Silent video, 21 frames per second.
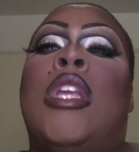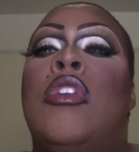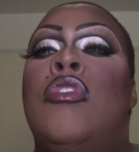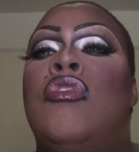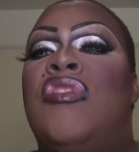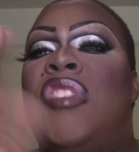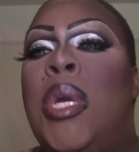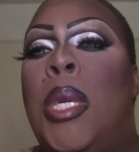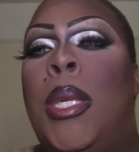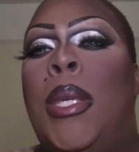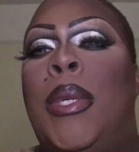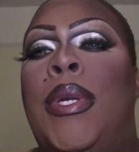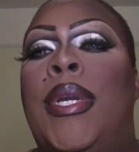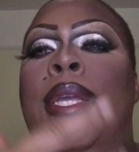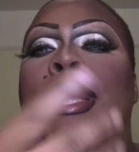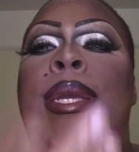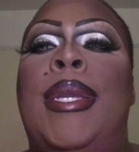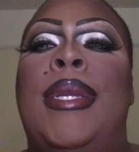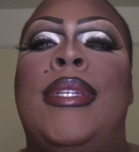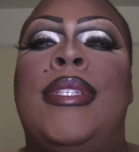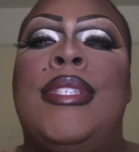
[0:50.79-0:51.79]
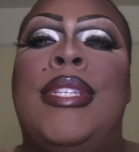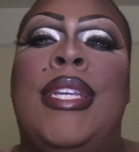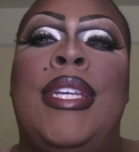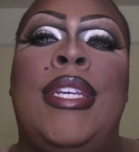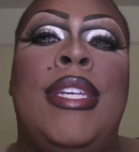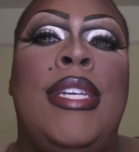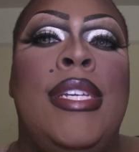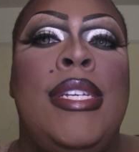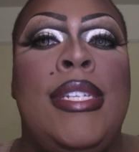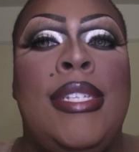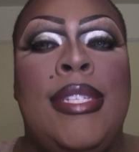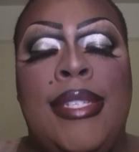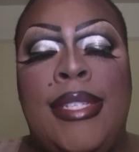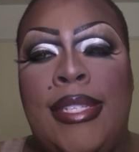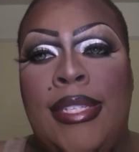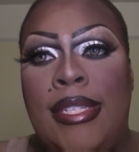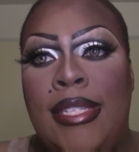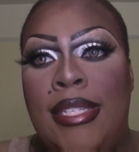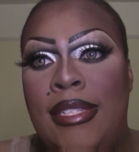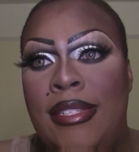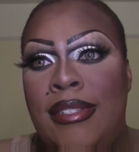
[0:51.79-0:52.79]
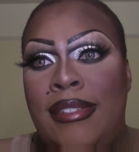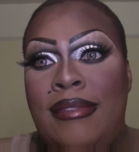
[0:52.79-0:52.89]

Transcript: So here is